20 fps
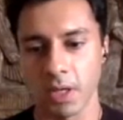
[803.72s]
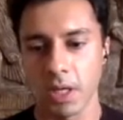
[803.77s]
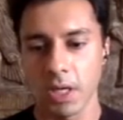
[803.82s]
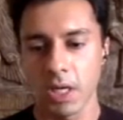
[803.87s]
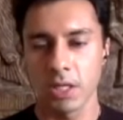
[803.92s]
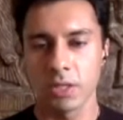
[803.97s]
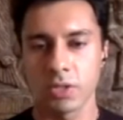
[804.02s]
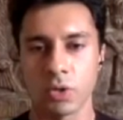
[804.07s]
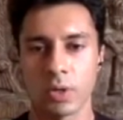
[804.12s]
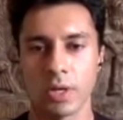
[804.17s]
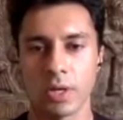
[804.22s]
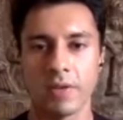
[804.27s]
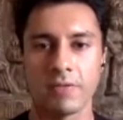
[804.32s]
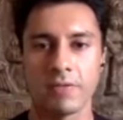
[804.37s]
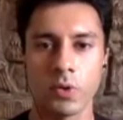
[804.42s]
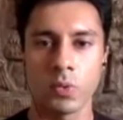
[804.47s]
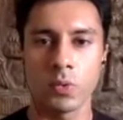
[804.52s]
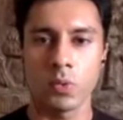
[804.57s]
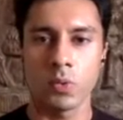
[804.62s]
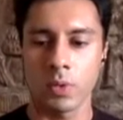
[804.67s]
So if
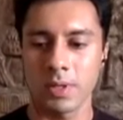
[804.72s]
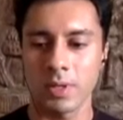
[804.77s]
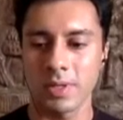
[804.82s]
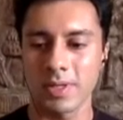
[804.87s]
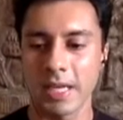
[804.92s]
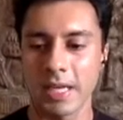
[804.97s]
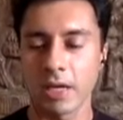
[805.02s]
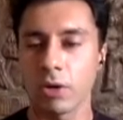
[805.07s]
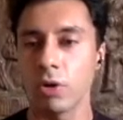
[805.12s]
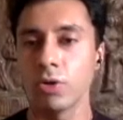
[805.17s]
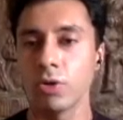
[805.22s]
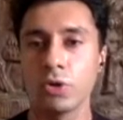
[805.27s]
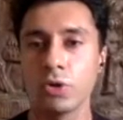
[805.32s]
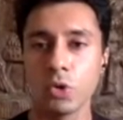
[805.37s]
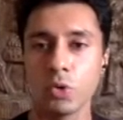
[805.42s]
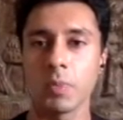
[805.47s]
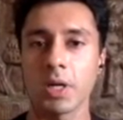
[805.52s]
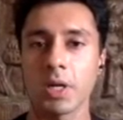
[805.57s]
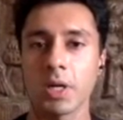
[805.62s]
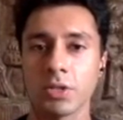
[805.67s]
you take on too
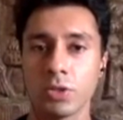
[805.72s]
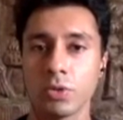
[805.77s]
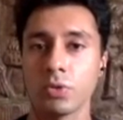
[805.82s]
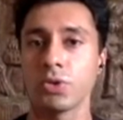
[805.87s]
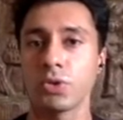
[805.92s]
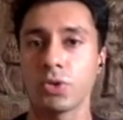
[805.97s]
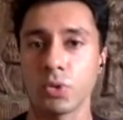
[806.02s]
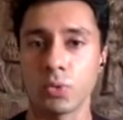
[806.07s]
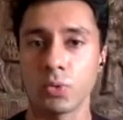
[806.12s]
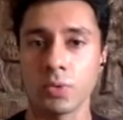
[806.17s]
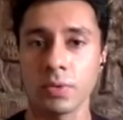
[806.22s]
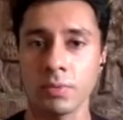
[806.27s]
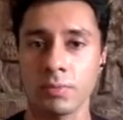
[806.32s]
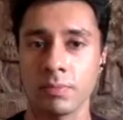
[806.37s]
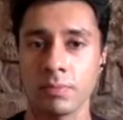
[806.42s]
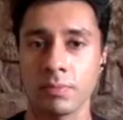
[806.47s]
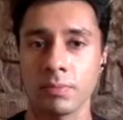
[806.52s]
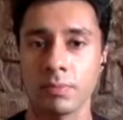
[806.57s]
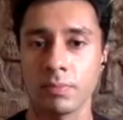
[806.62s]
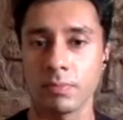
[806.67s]
much too soon,
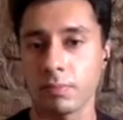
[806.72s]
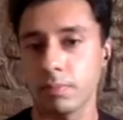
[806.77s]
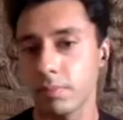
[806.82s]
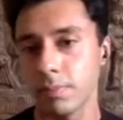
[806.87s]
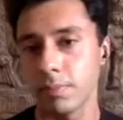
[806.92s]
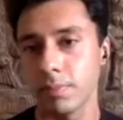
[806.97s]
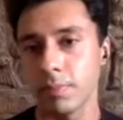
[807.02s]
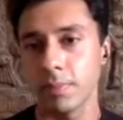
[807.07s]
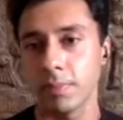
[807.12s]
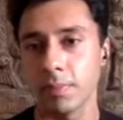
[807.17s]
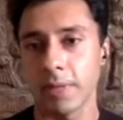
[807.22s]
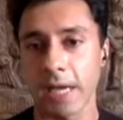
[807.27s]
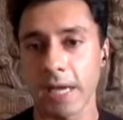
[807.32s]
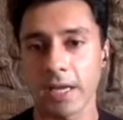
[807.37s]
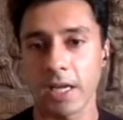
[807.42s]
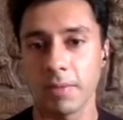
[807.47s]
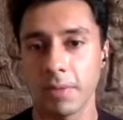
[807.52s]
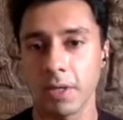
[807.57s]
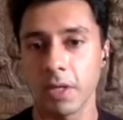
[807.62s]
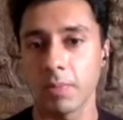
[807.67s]
that
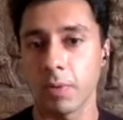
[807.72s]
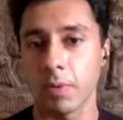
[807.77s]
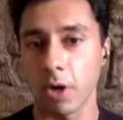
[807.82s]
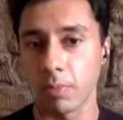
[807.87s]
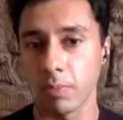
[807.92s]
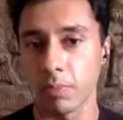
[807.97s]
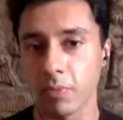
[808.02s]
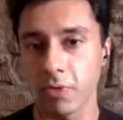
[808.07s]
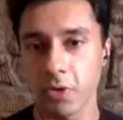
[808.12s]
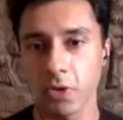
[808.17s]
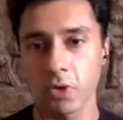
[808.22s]
can be a problem for you